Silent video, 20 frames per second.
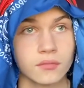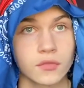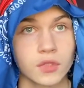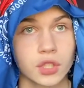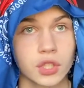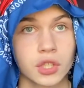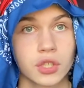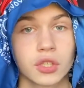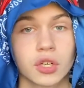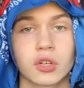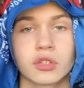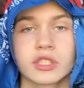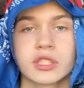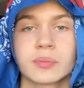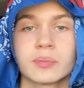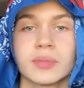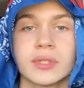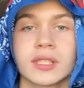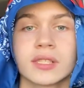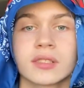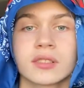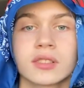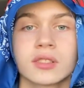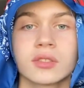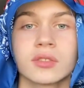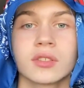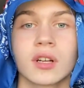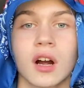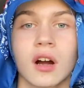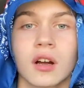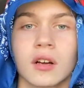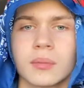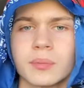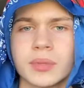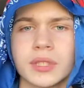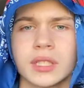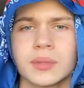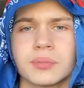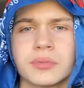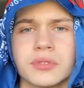you know, speak to the, our
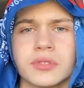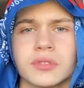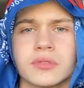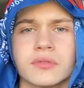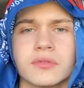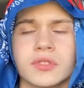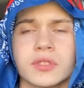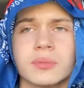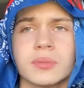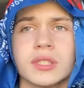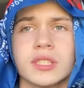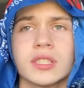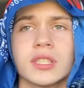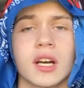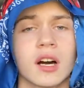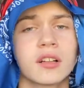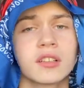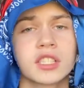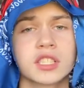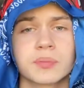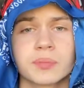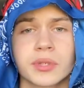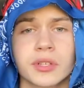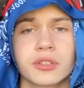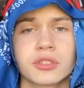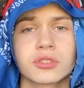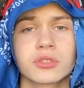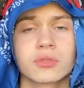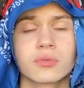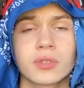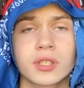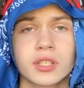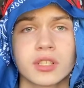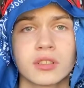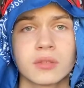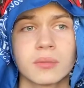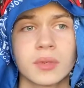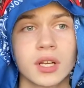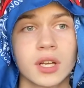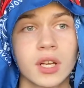people. You feel me? On the spiritual
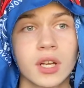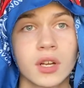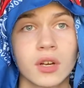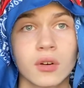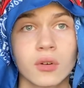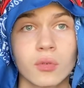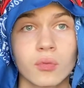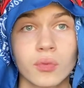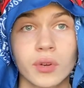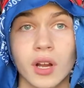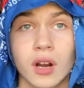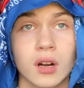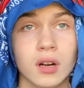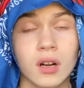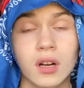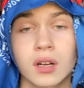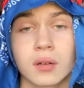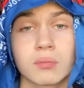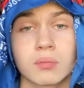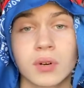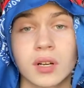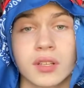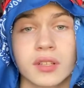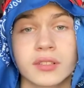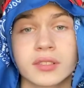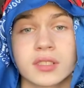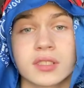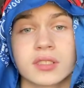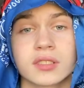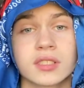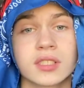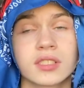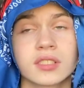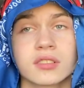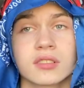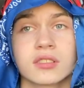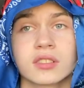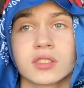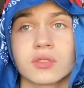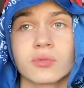realm, we are all brothers and
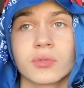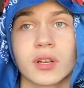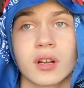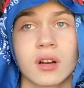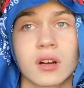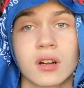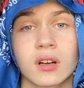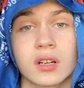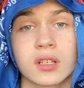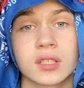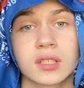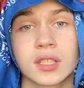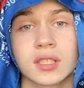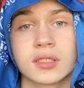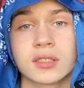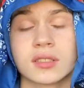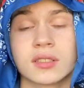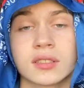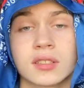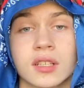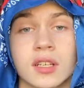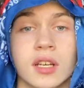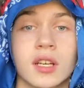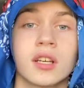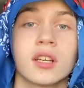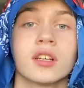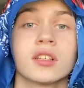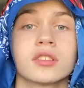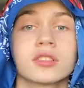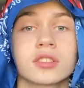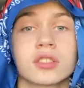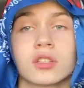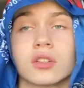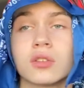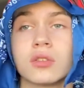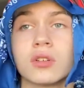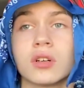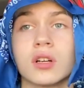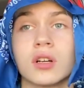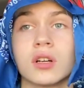sisters, and we are all cousins.
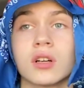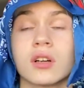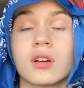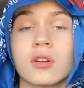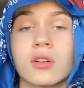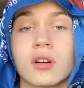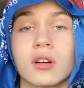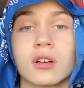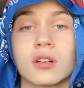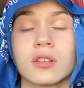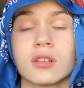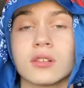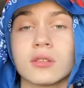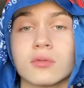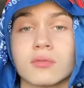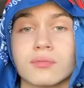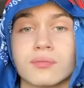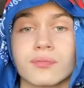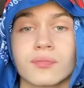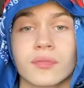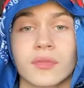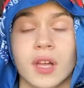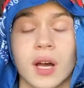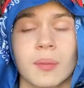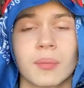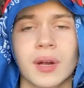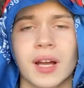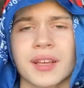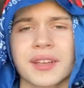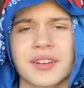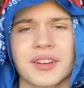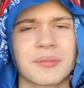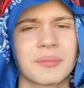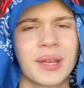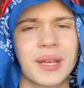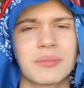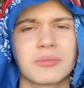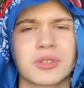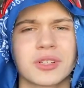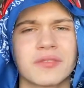So, um, I'm probably gonna
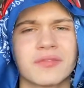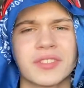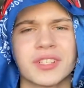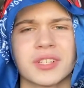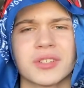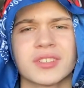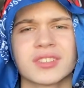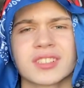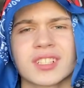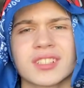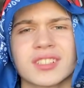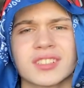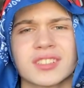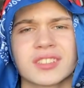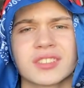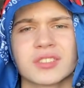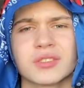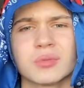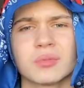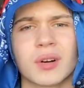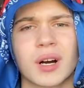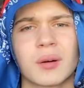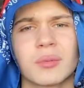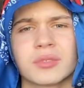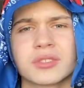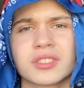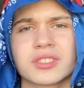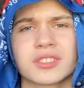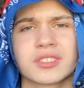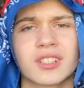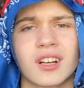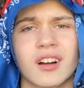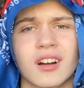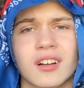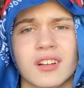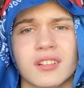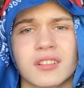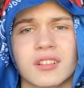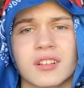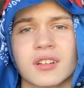make more videos on these too, but I'm gonna just
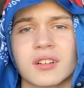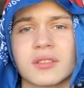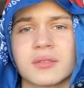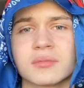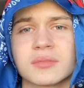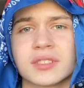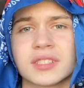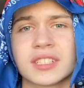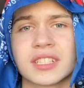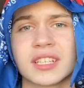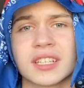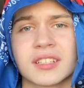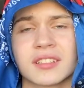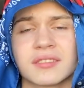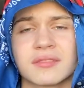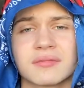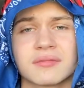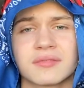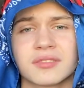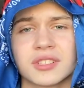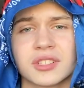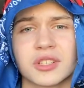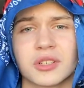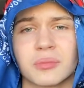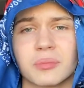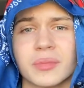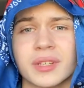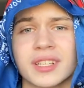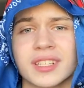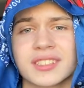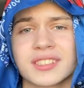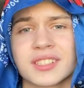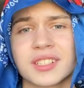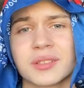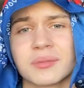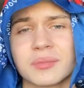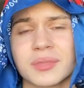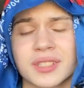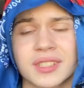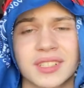talk um, to get you know minutes
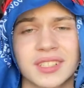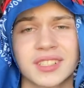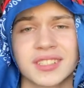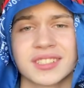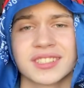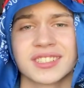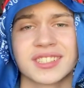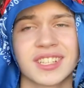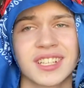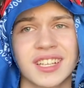up because